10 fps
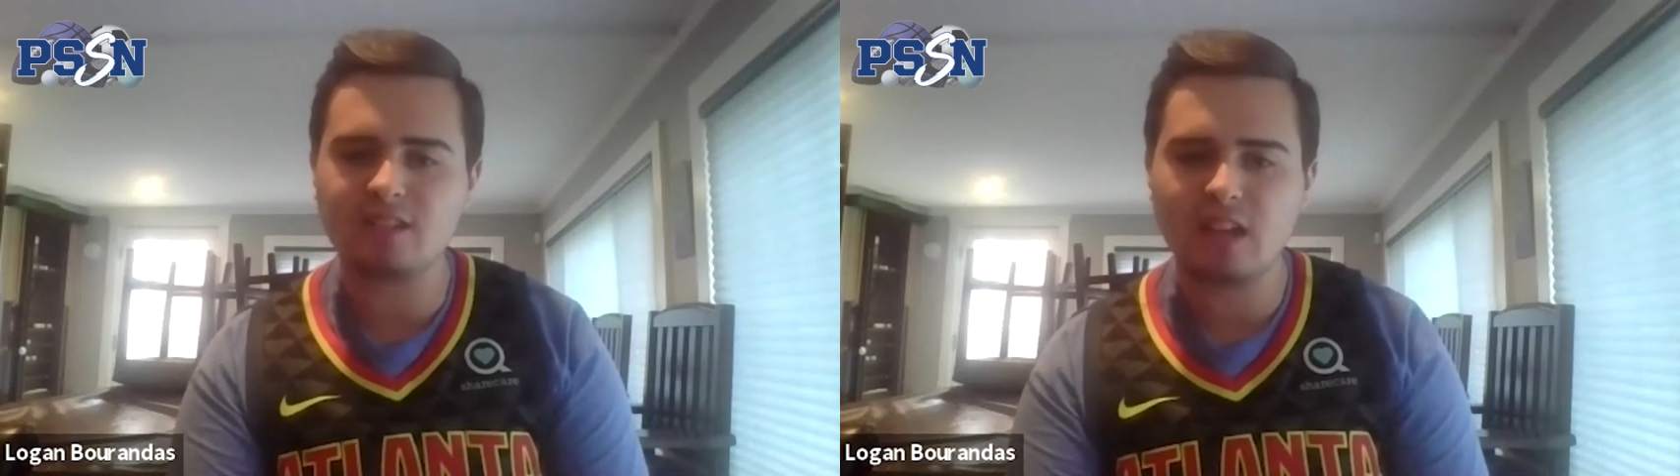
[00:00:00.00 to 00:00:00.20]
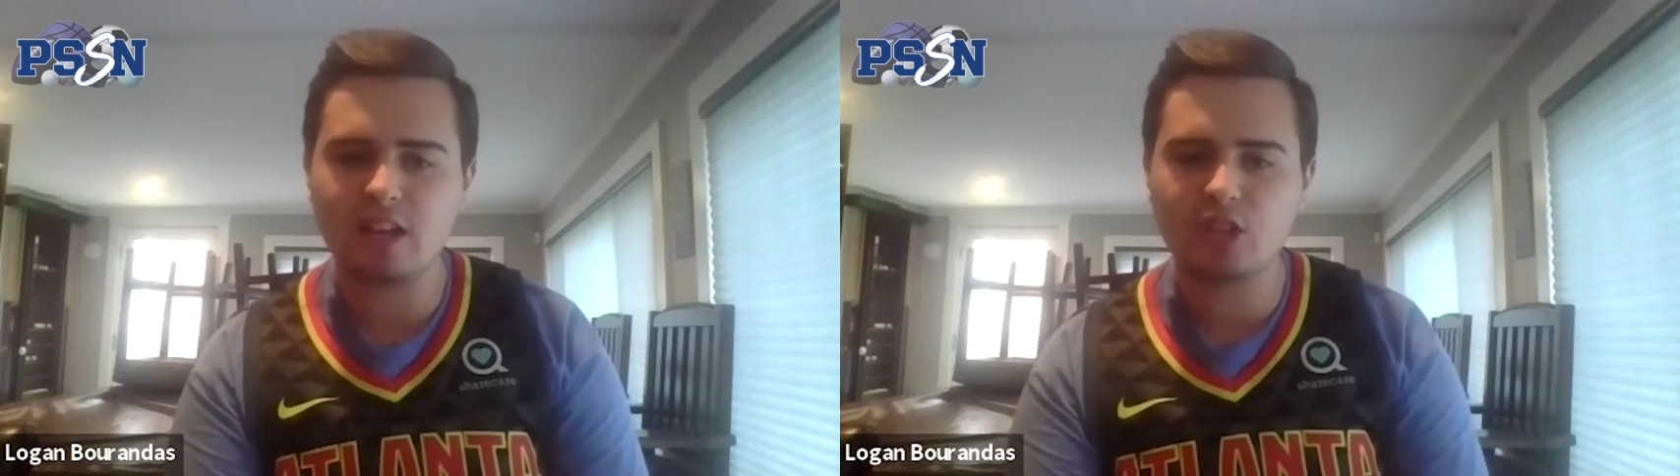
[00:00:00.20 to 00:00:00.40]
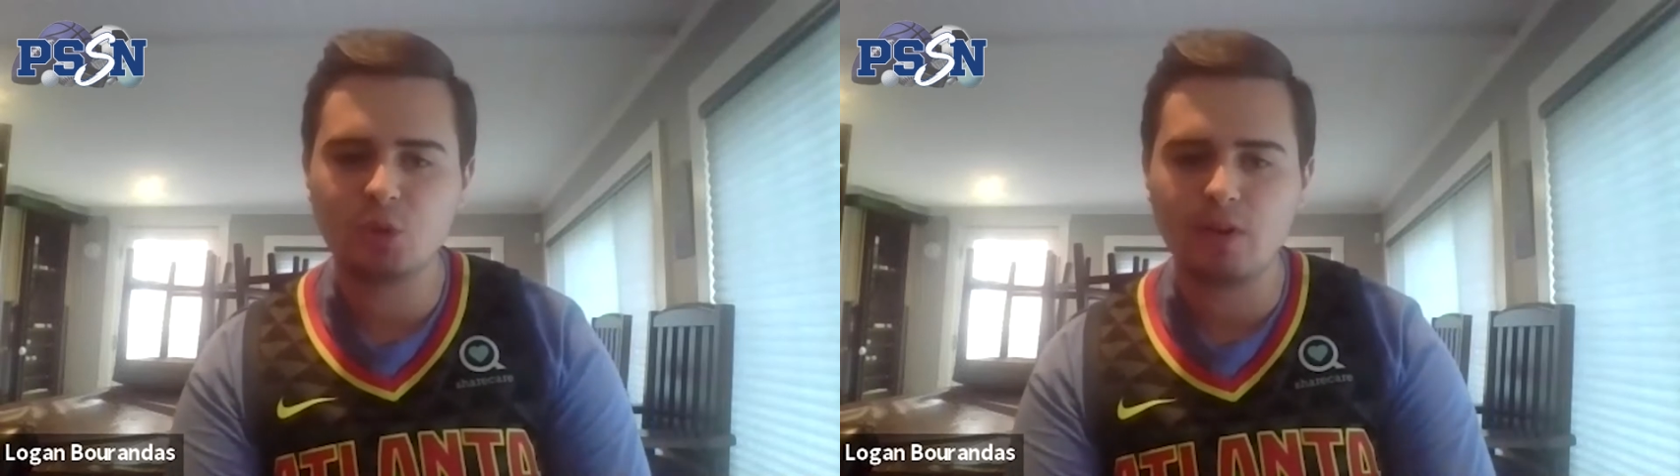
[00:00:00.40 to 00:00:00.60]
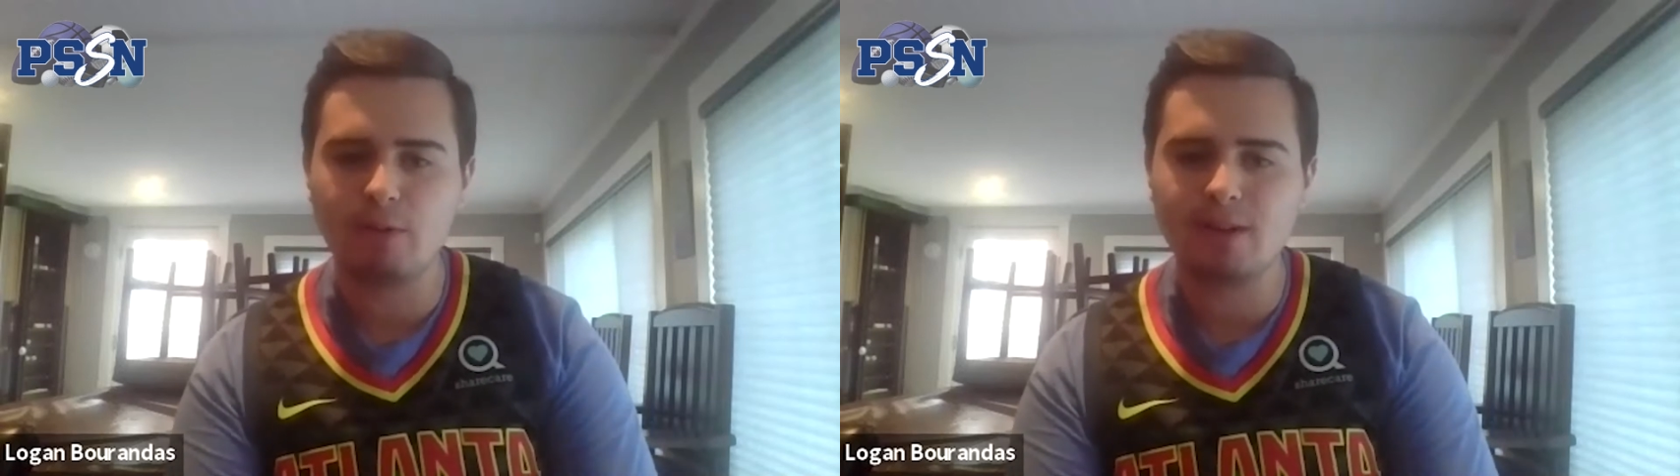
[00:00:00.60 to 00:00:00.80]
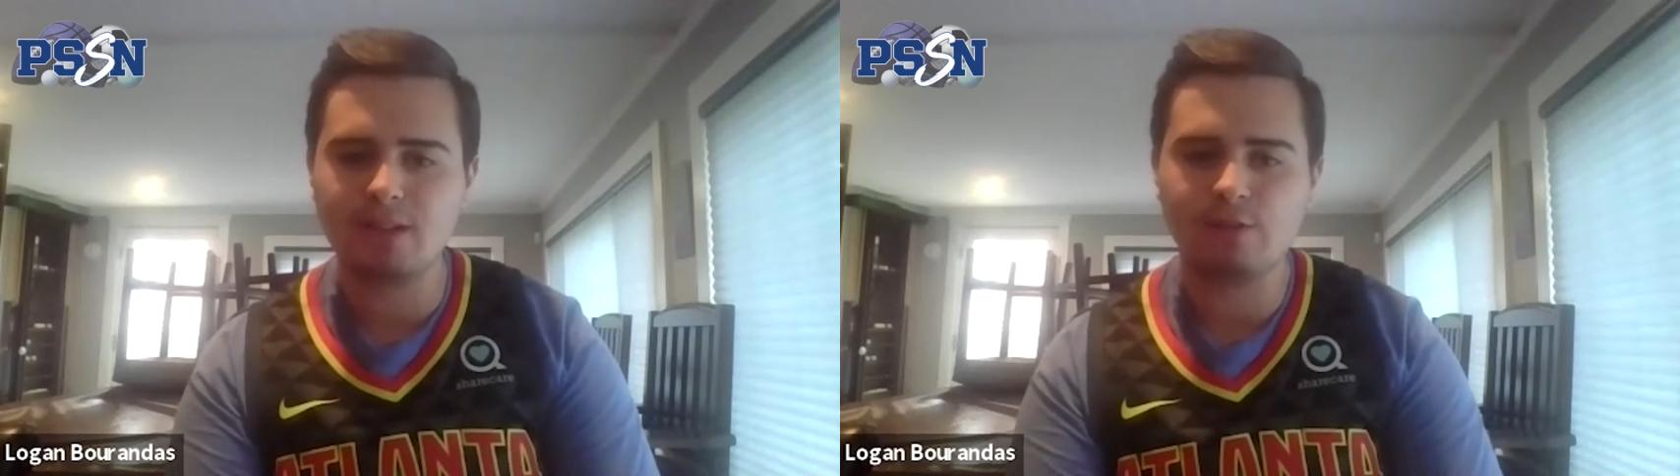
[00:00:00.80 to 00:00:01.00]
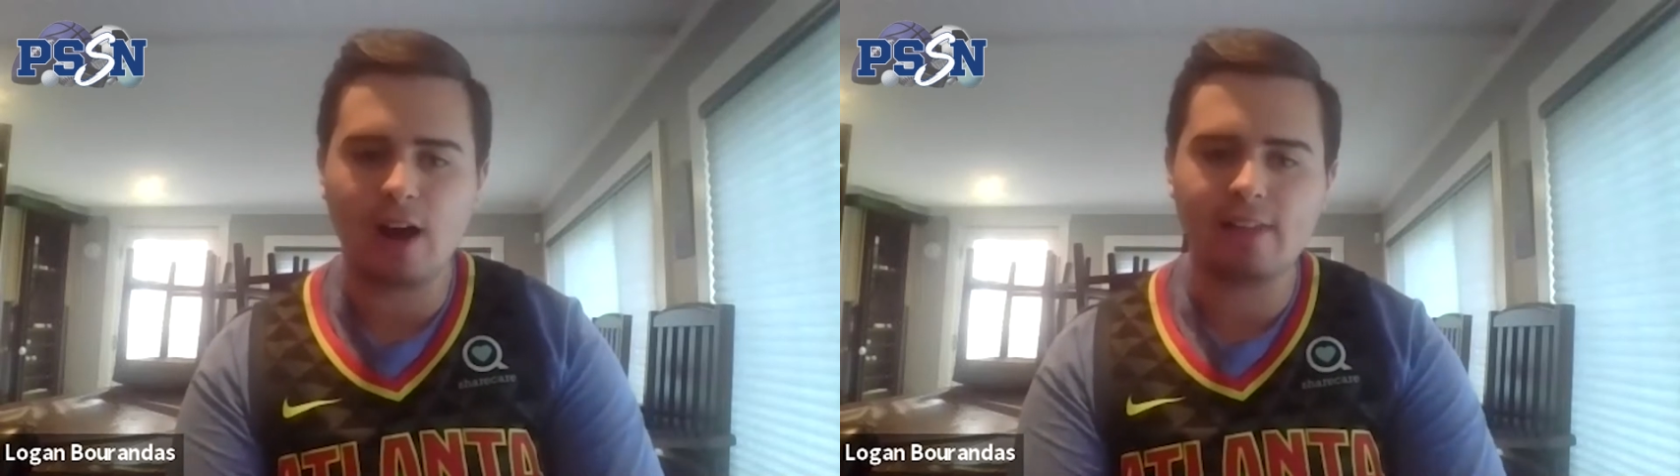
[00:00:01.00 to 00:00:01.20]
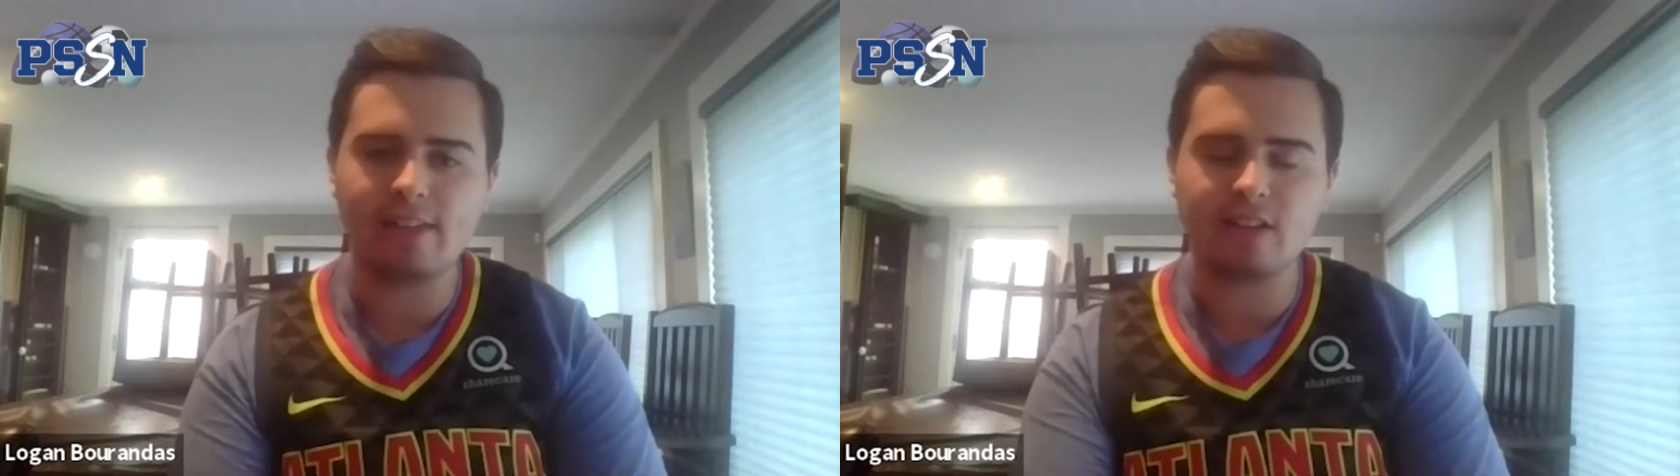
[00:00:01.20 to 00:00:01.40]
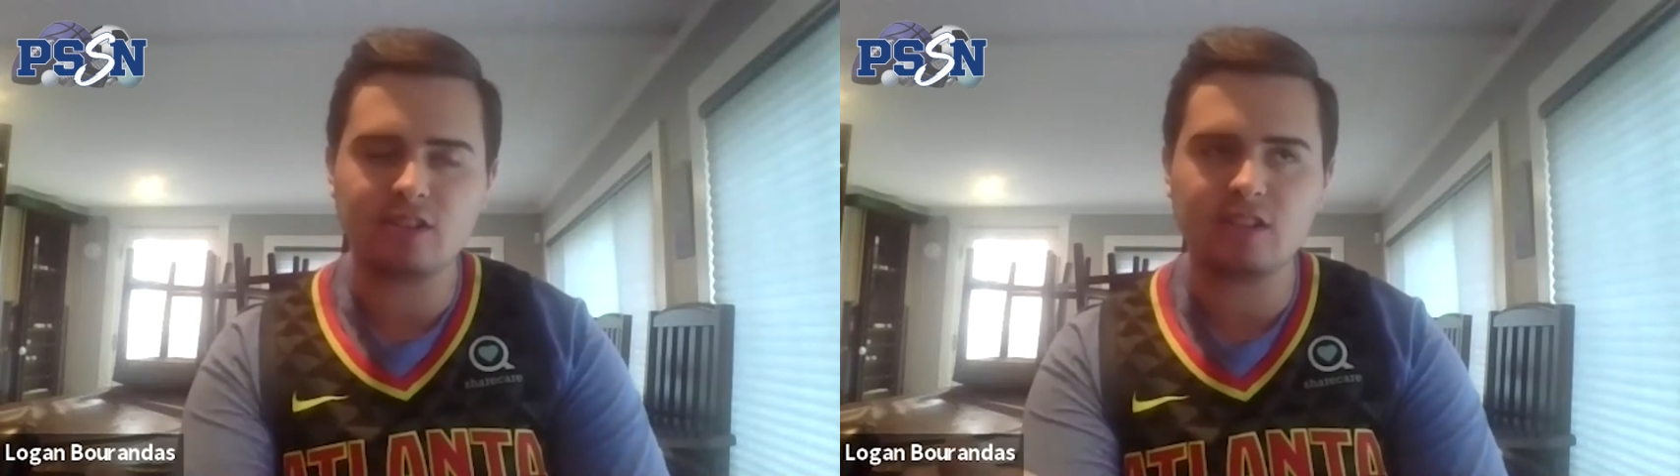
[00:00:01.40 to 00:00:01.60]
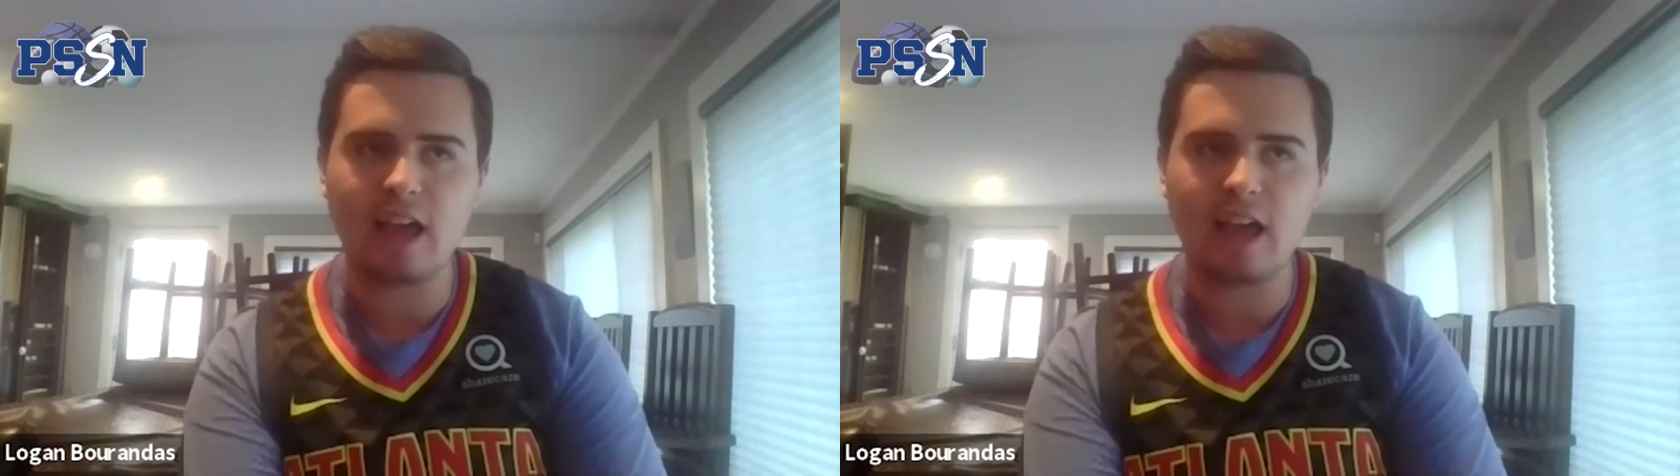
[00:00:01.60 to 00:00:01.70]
this history of domestic violence,